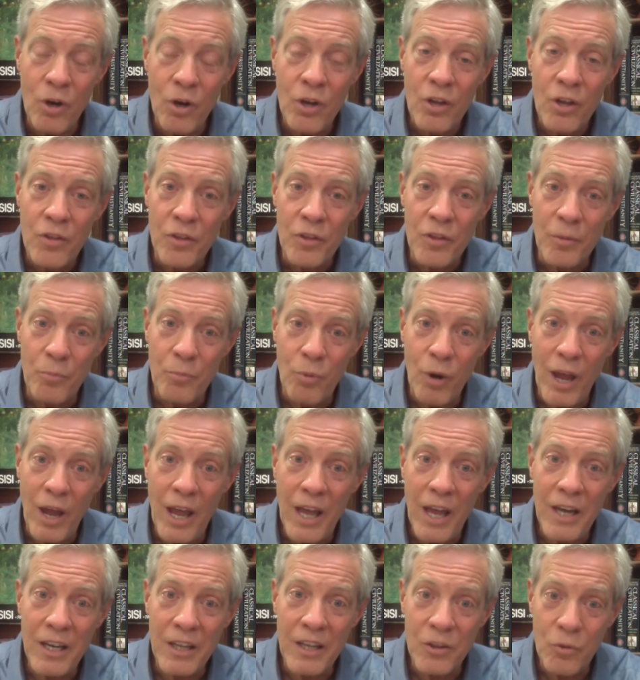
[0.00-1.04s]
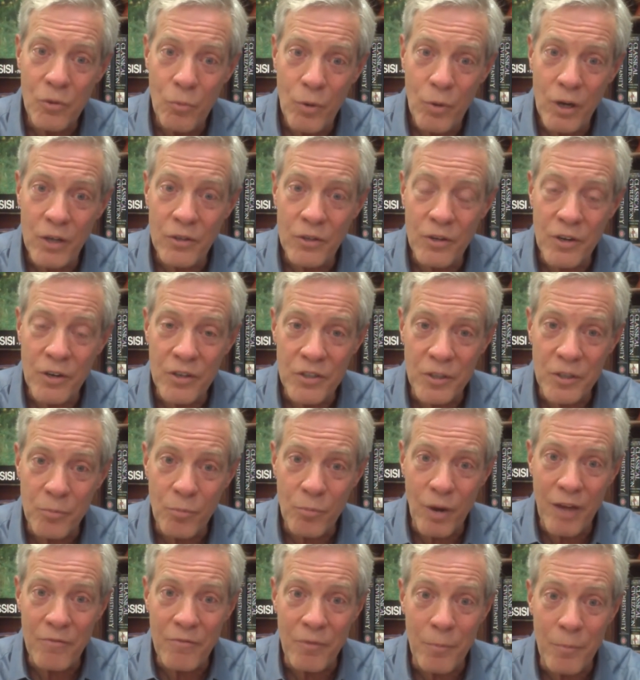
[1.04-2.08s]
the bread in the wilderness, the
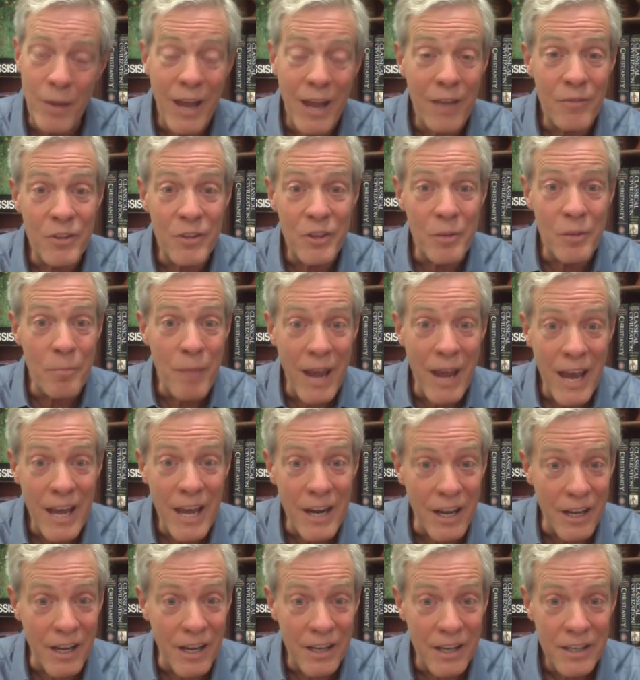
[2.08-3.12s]
bread from heaven, the manna